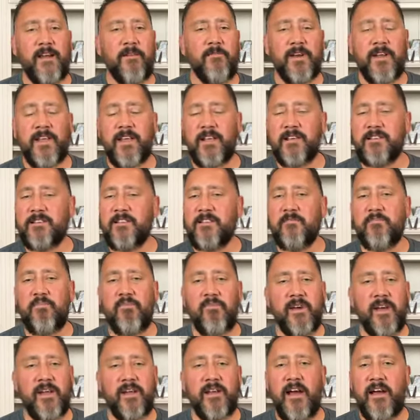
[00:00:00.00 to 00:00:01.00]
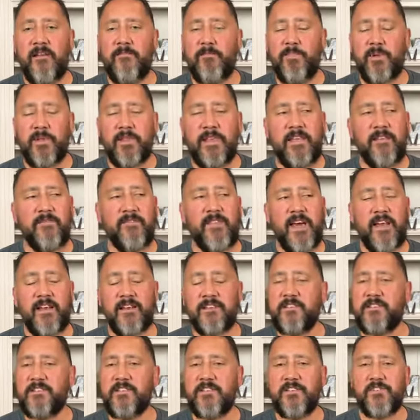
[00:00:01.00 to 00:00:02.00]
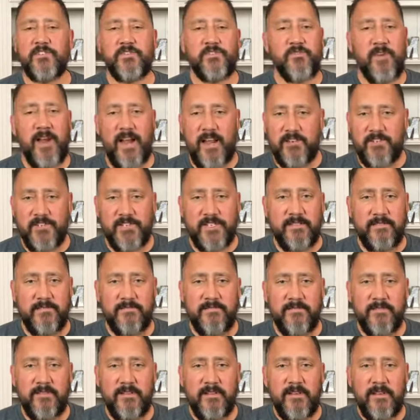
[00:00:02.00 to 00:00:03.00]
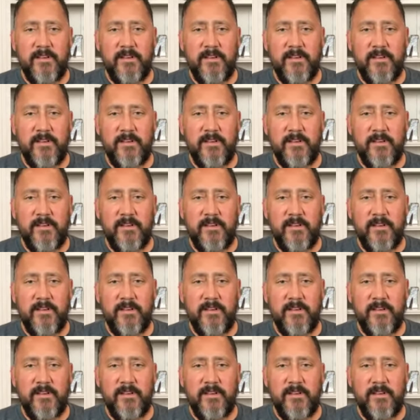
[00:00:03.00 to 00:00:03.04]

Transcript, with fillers: I want to get to the point. I believe that it's a distraction.